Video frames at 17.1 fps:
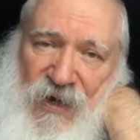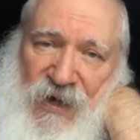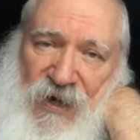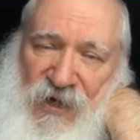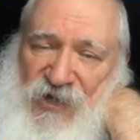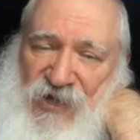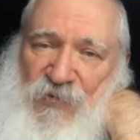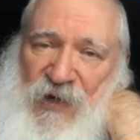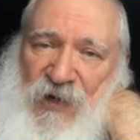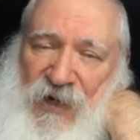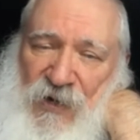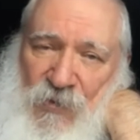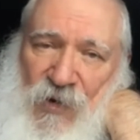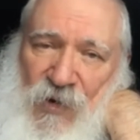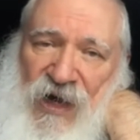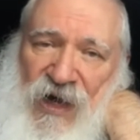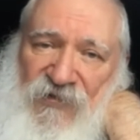husband and
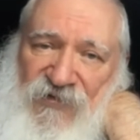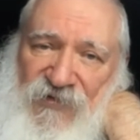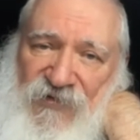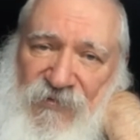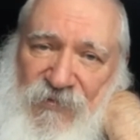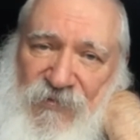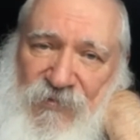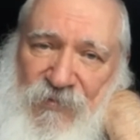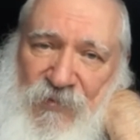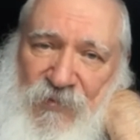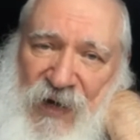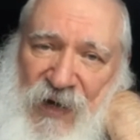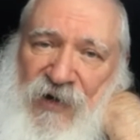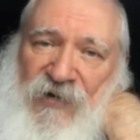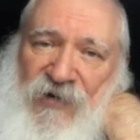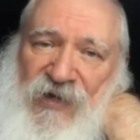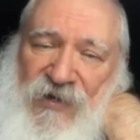wife,
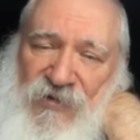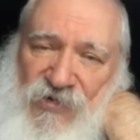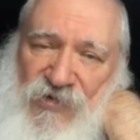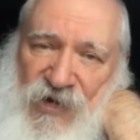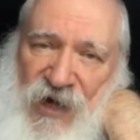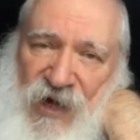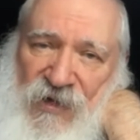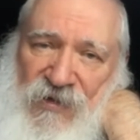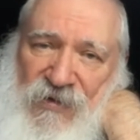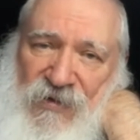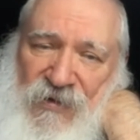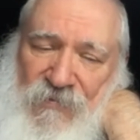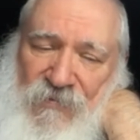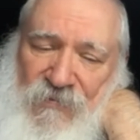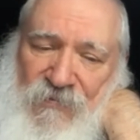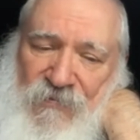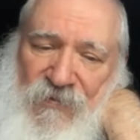parent and child,
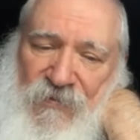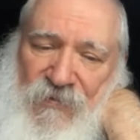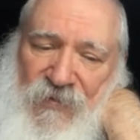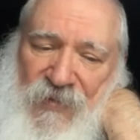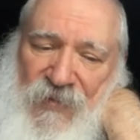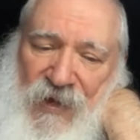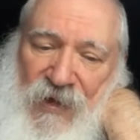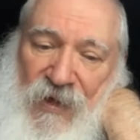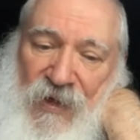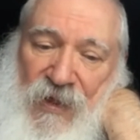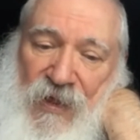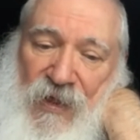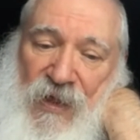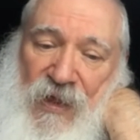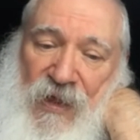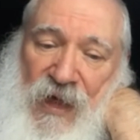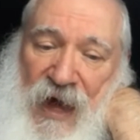
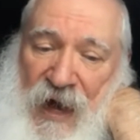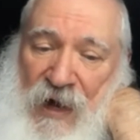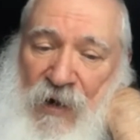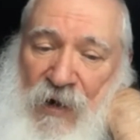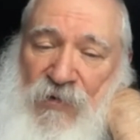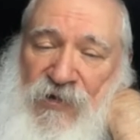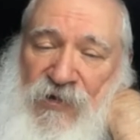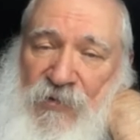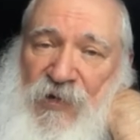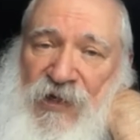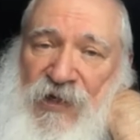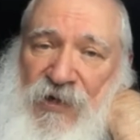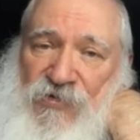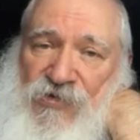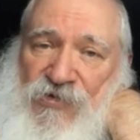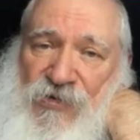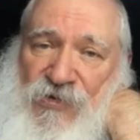how to be a
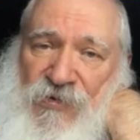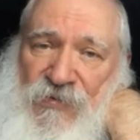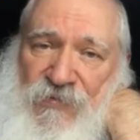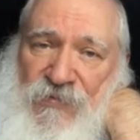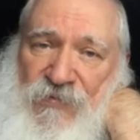Jew,